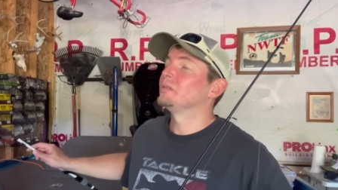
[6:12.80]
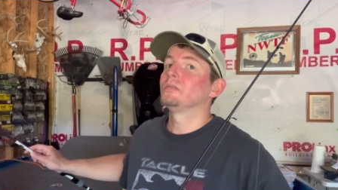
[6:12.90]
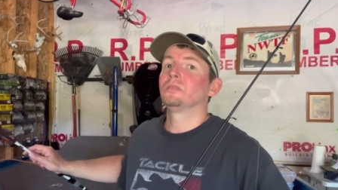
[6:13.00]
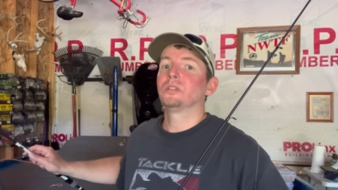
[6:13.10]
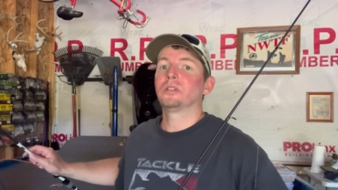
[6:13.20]

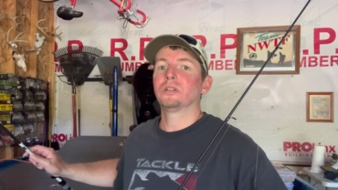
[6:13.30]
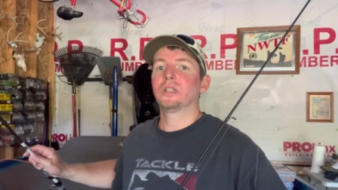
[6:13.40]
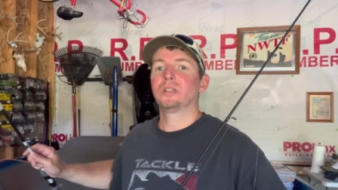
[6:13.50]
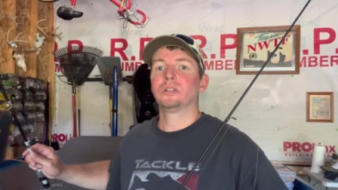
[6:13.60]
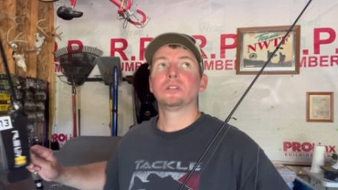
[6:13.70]
rig
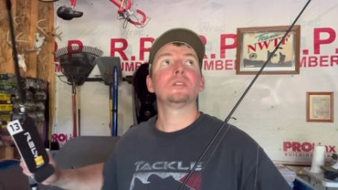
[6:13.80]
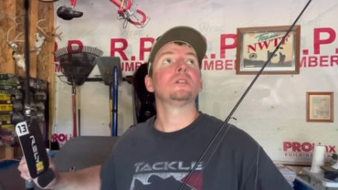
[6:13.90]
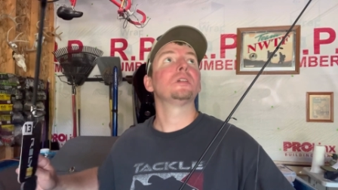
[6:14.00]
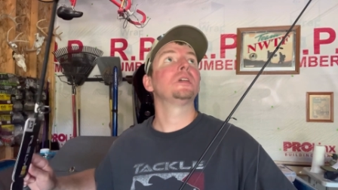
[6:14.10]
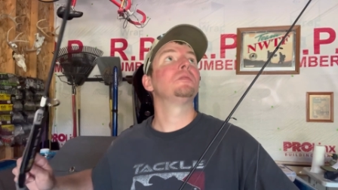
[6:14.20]
right here,
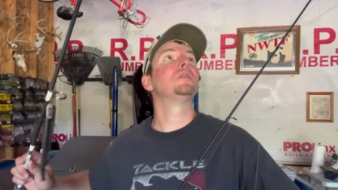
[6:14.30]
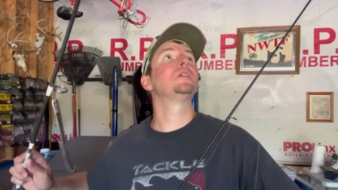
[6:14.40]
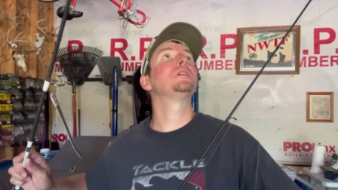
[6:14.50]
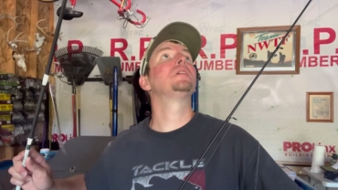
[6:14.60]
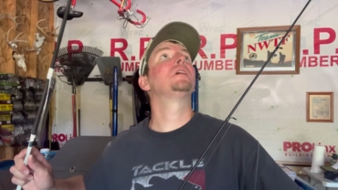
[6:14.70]
13
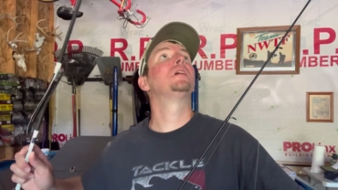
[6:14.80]
fishing.